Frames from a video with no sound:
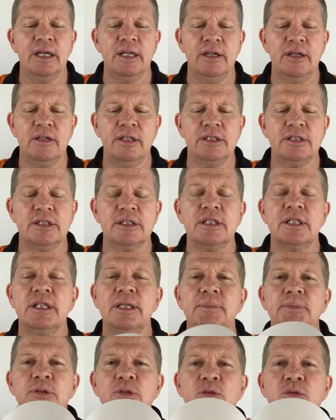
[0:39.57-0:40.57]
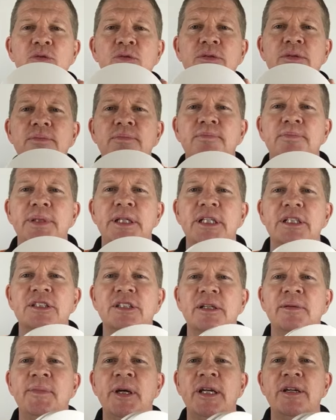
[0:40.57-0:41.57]
nice Clipsal
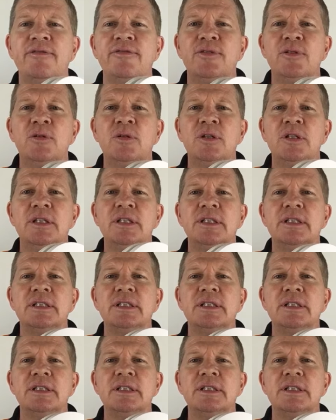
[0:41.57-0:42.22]
PSM A4,